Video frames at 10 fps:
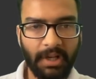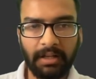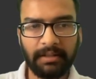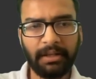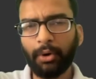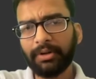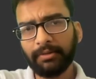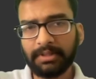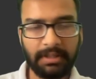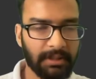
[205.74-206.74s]
Now it
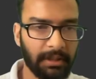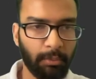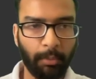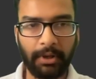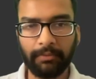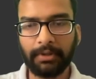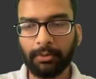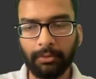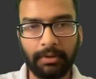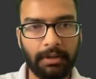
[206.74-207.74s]
was just a movement of the
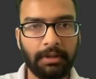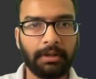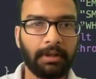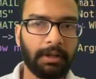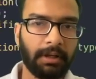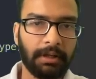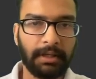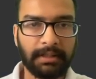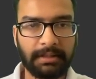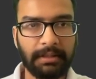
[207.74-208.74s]
code.
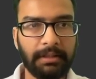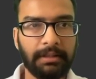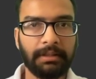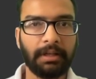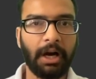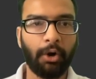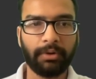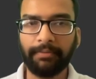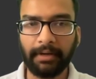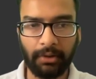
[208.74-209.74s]
Let's see how the
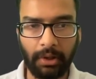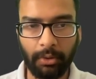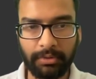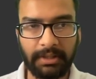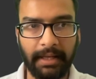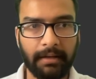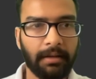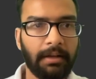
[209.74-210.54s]
factory looks like.